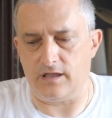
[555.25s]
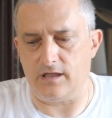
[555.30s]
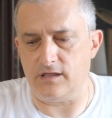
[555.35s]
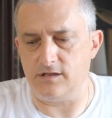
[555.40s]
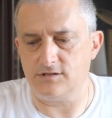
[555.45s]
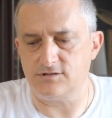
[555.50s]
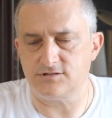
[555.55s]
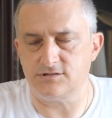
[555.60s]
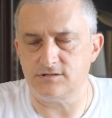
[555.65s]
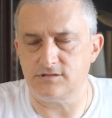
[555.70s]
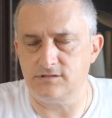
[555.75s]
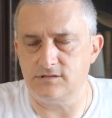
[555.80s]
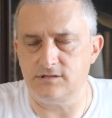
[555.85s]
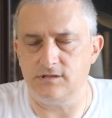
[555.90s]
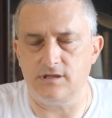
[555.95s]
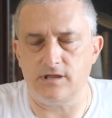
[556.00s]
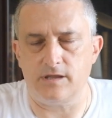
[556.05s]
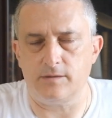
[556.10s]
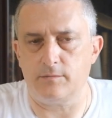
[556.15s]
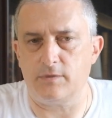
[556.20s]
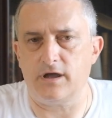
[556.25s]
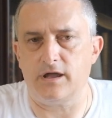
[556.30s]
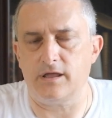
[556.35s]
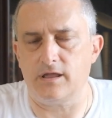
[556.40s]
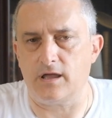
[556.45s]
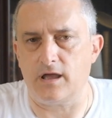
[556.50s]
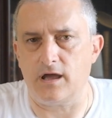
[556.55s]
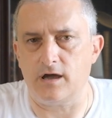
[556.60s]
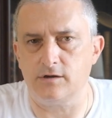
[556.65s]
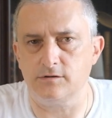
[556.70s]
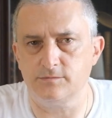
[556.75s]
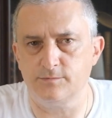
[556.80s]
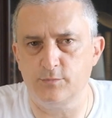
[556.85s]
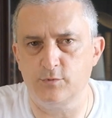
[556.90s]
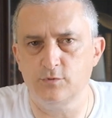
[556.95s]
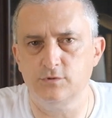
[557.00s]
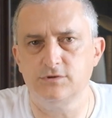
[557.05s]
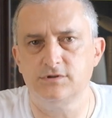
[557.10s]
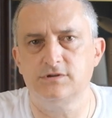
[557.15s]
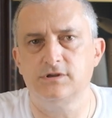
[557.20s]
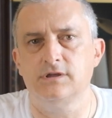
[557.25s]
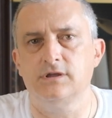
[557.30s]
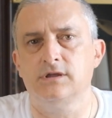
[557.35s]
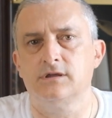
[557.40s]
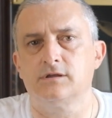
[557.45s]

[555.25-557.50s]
HDMI output